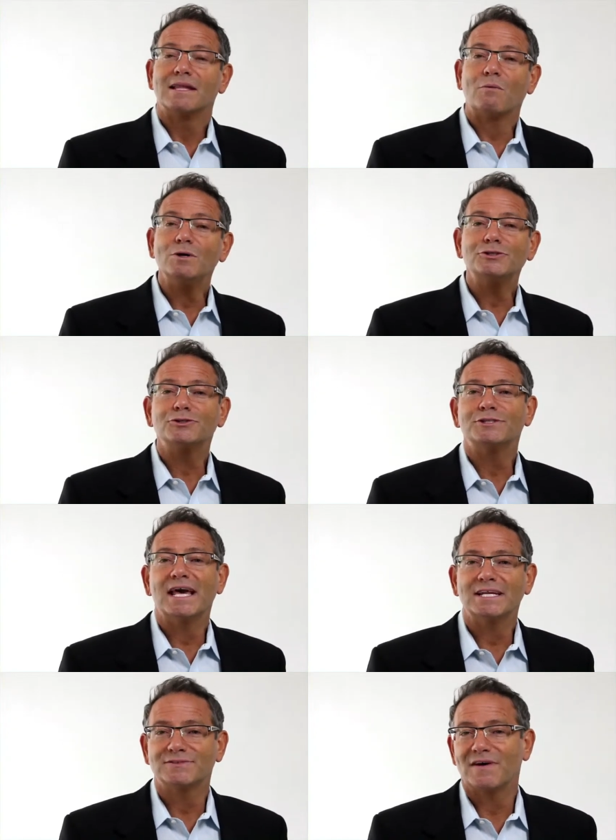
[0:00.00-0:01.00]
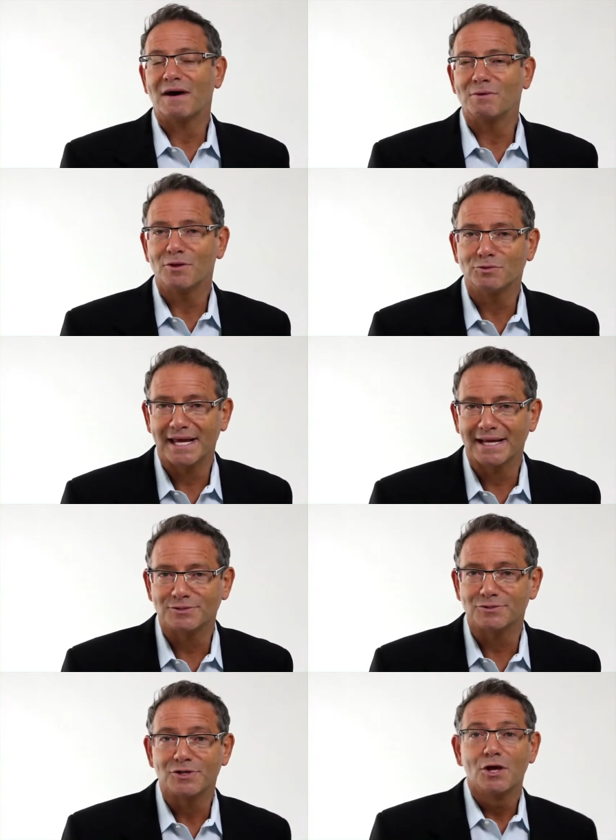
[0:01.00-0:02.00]
Now once you're satisfied with those
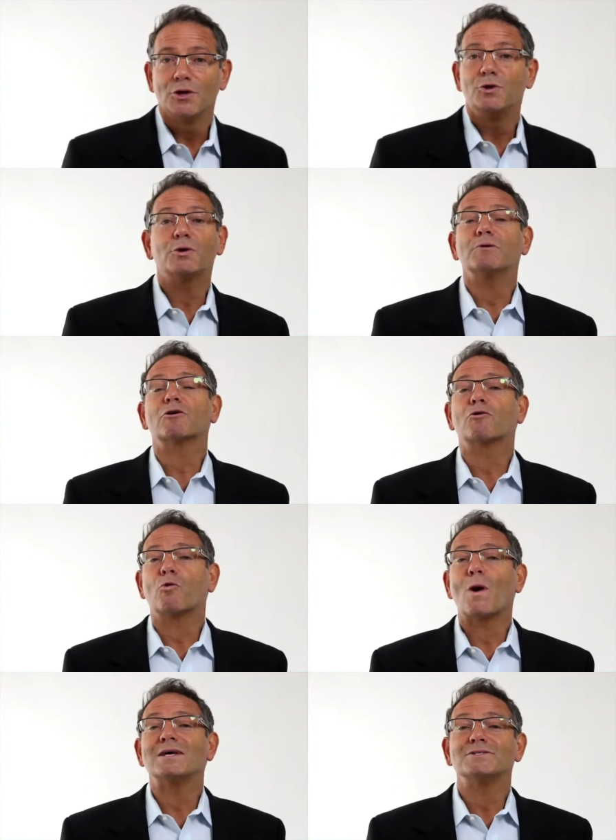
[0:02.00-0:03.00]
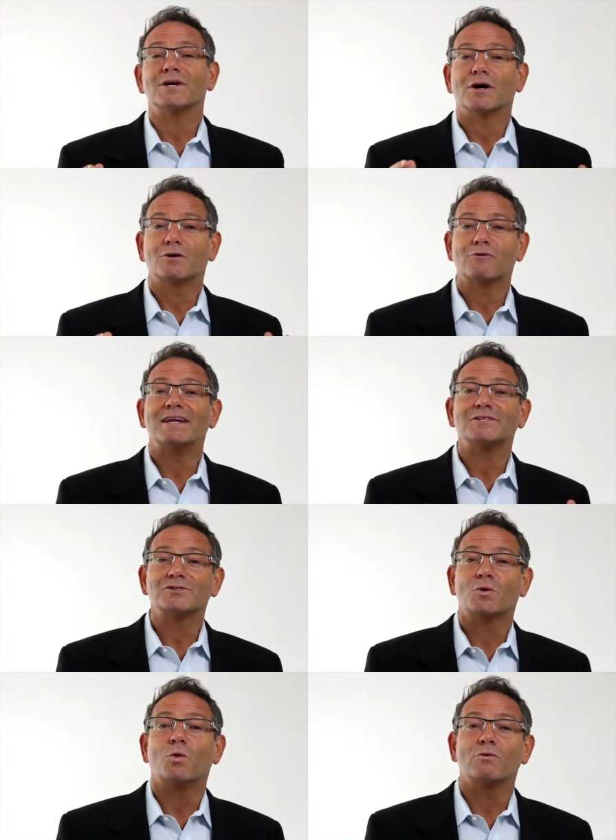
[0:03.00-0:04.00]
answers, you can request a credit
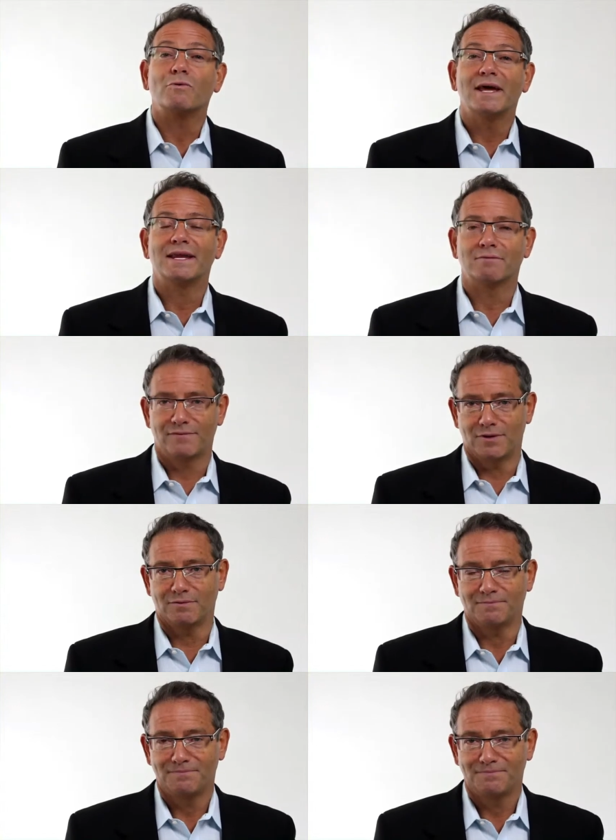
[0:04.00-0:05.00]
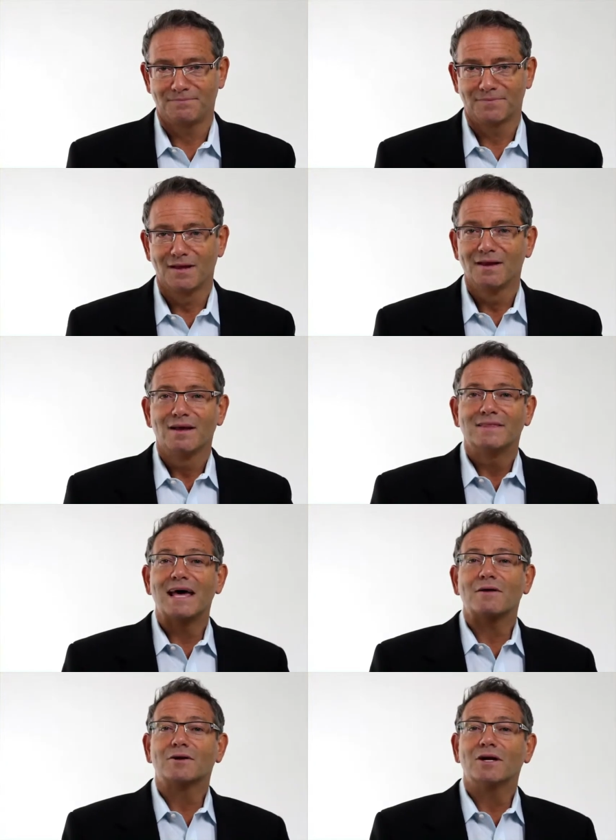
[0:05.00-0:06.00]
score rating review.
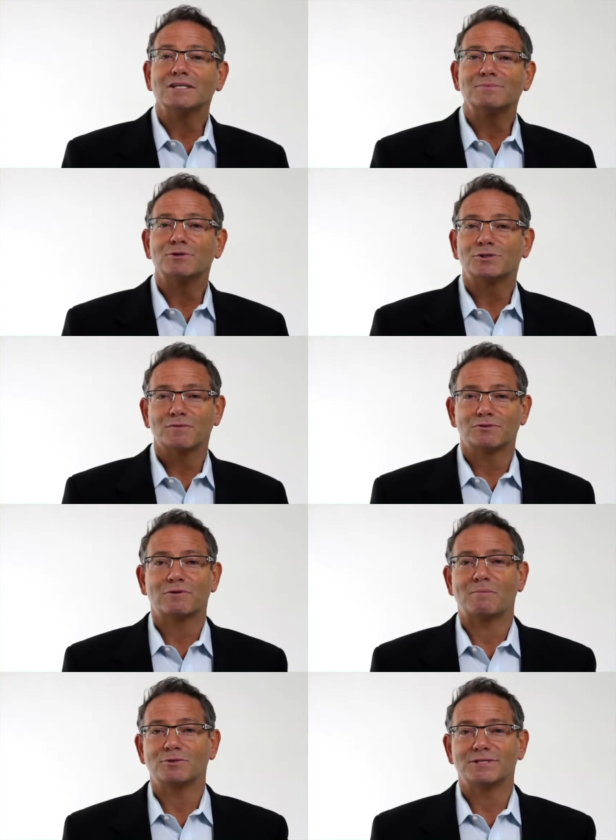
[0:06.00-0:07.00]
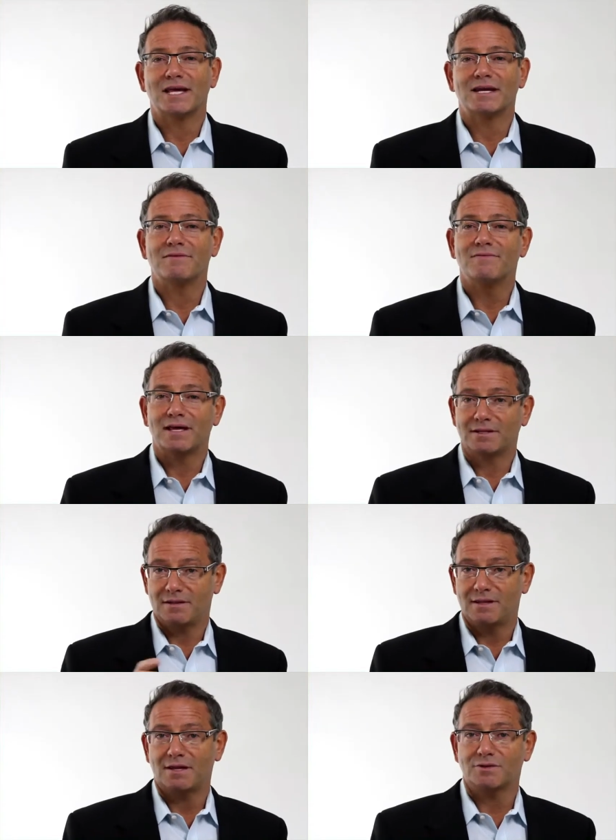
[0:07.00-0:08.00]
Now the customer service representative
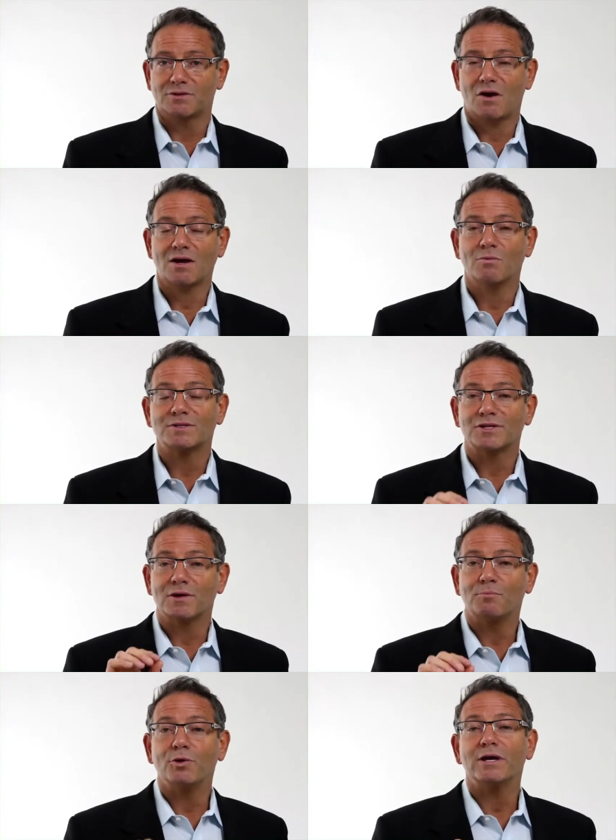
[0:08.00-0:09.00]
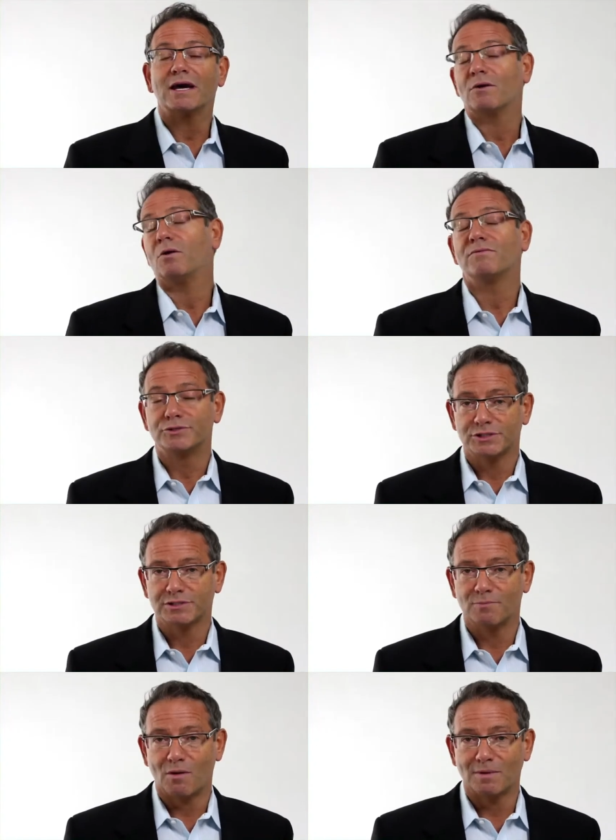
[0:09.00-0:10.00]
that you're talking with is going to put you on hold for
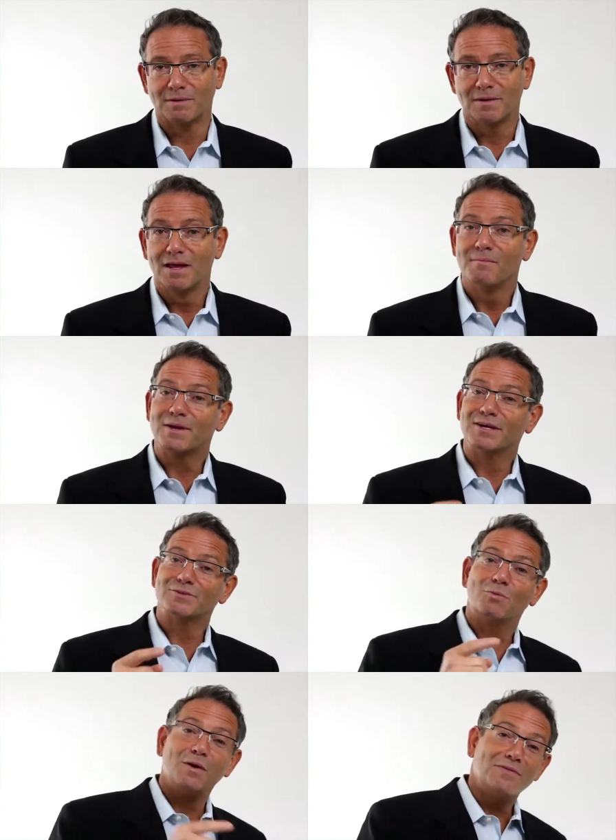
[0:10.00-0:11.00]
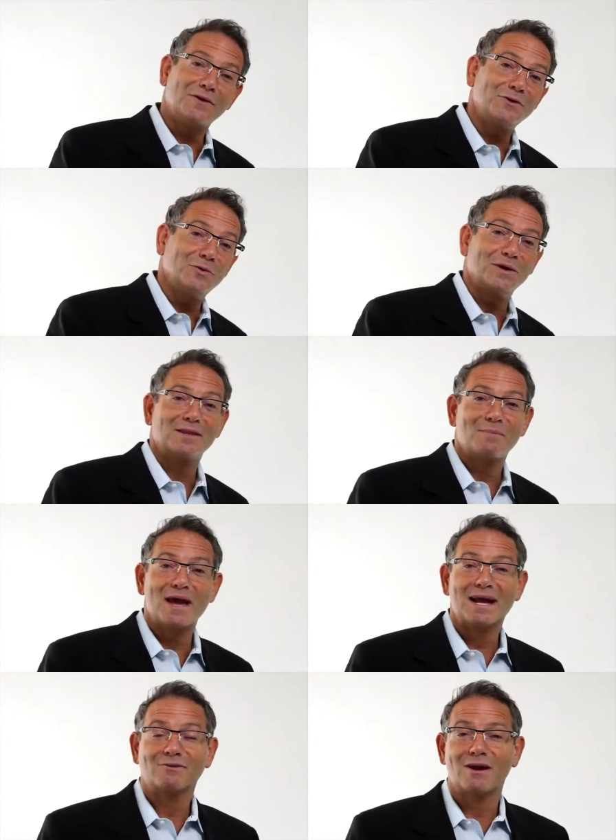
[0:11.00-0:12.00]
just a moment, because what they're doing in the
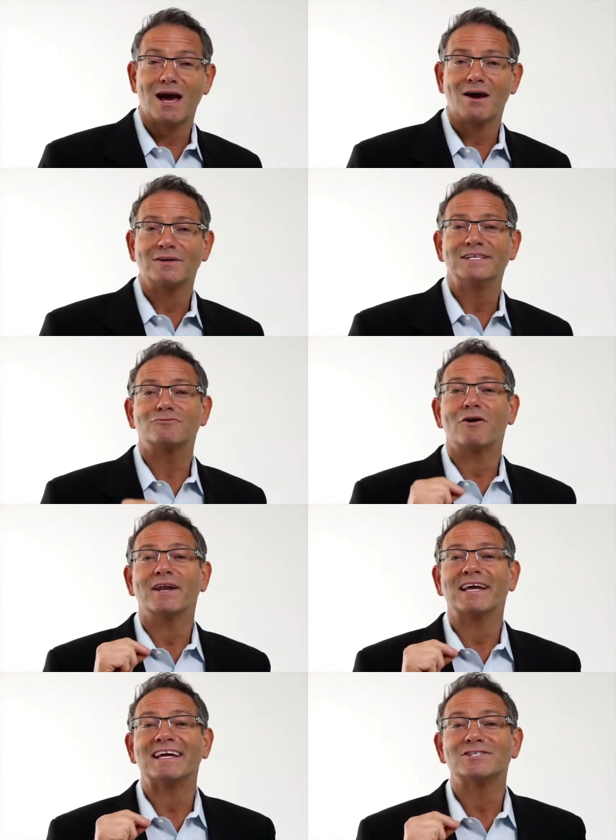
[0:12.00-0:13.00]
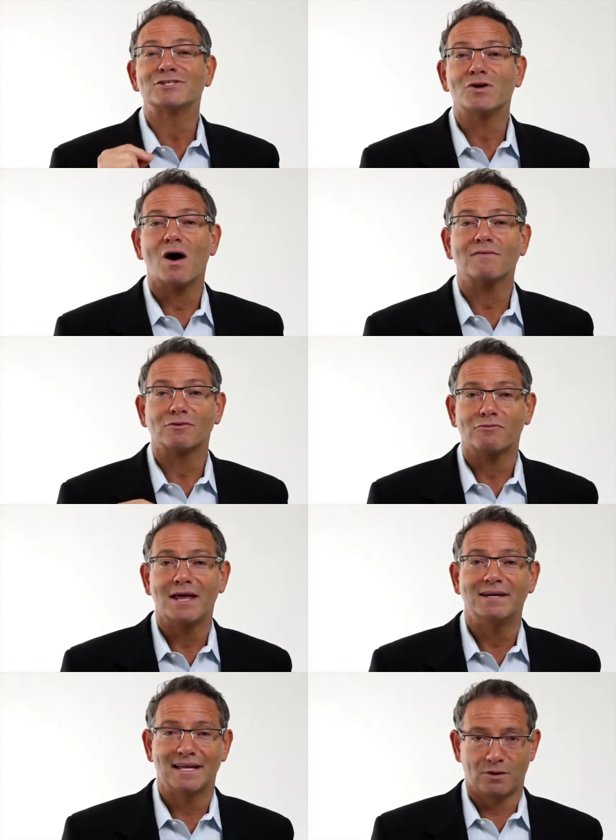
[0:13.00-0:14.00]
background is running a soft
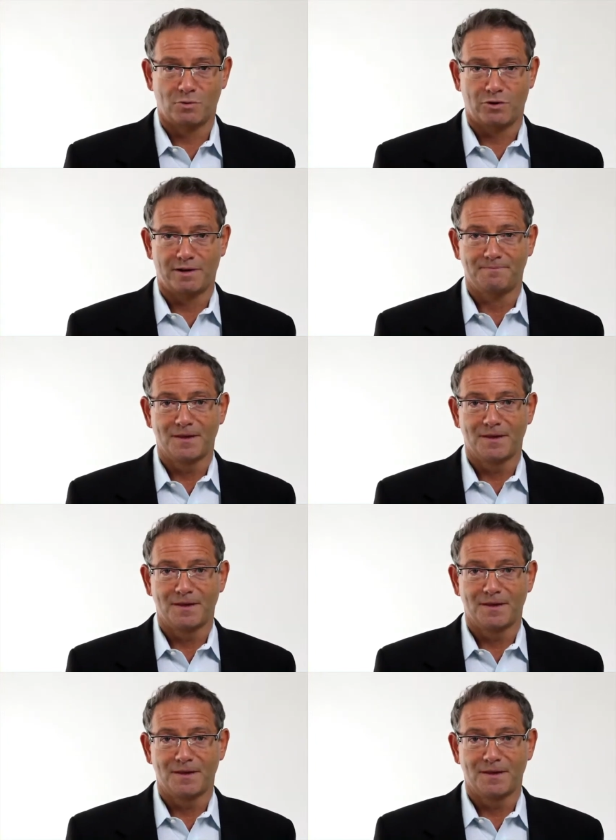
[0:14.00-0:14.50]
credit inquiry.